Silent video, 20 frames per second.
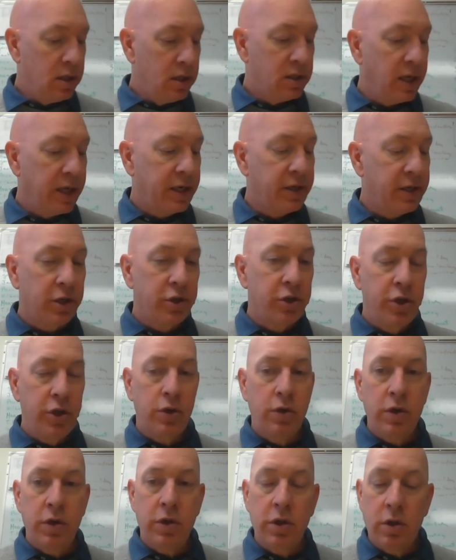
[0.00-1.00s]
dyslexic
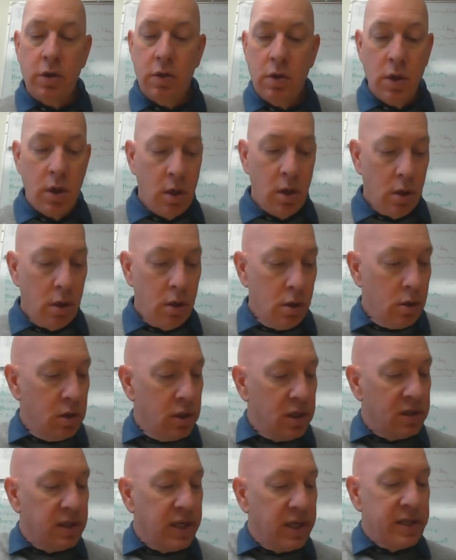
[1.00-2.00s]
students,
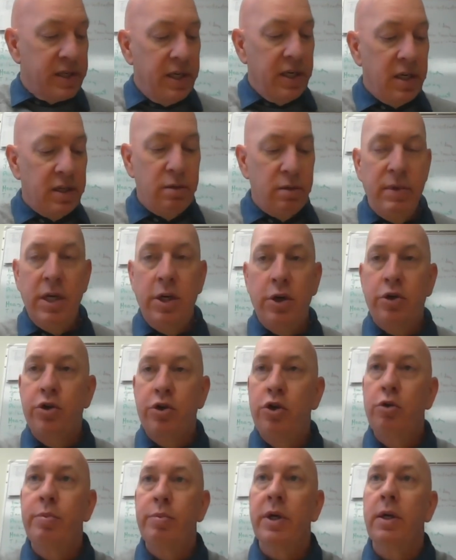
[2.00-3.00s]
dyslexia doesn't mean you're
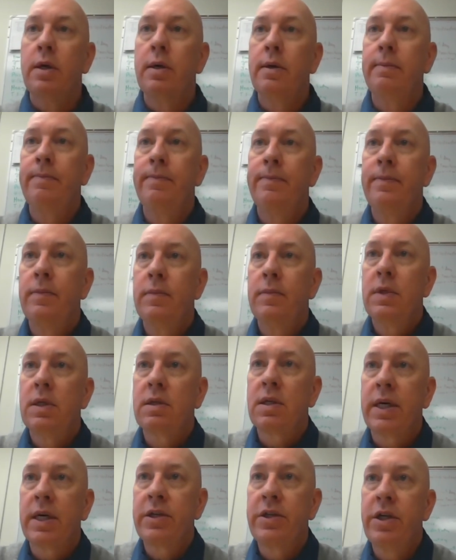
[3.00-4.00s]
stupid.
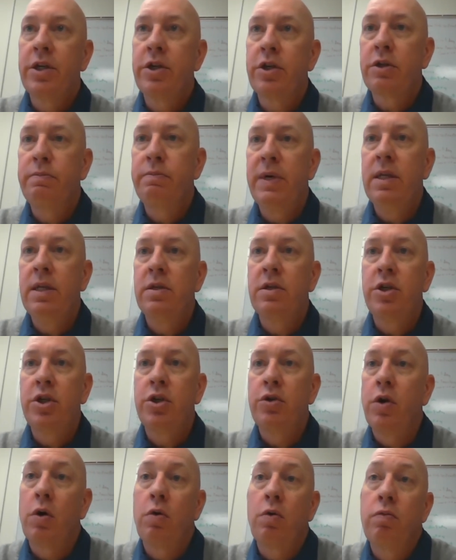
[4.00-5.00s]
Dyslexia just means
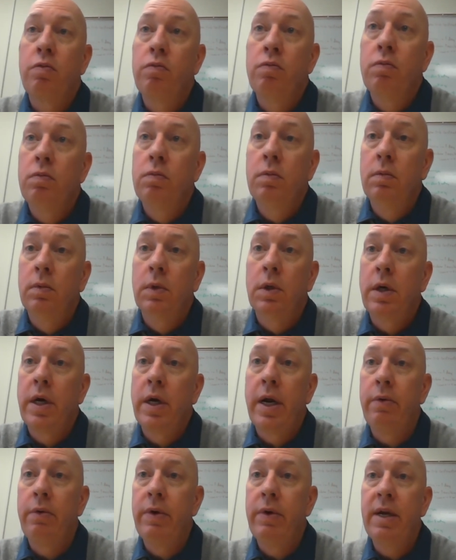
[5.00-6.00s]
that you don't learn
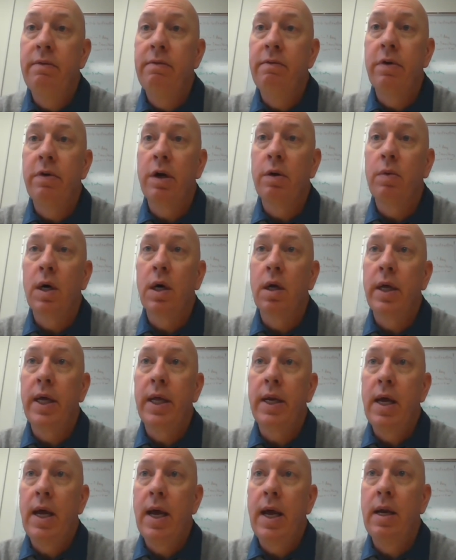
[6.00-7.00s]
how to read very well.
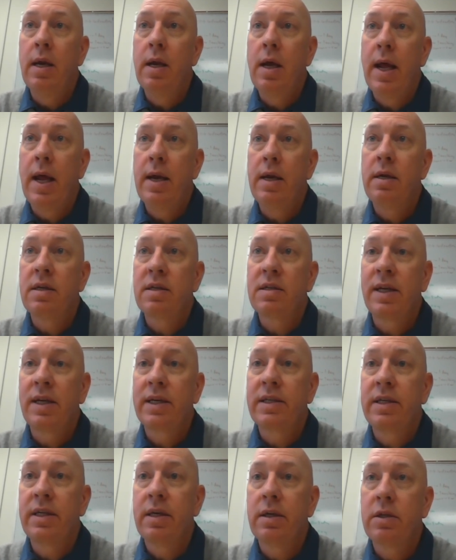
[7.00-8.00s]
And
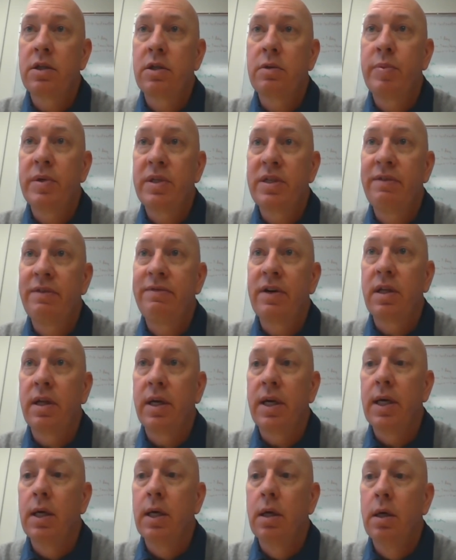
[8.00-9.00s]
dyslexia
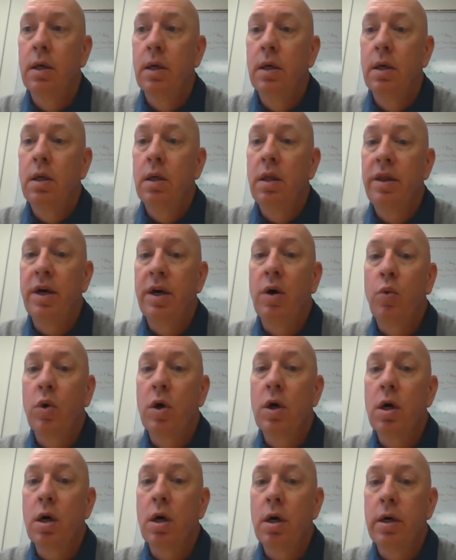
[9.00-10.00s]
specifically, the
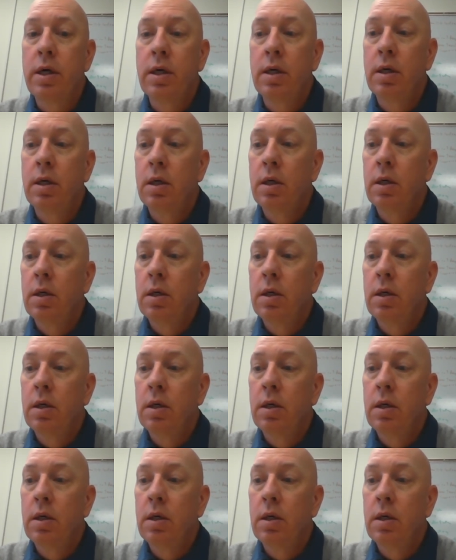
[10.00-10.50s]
word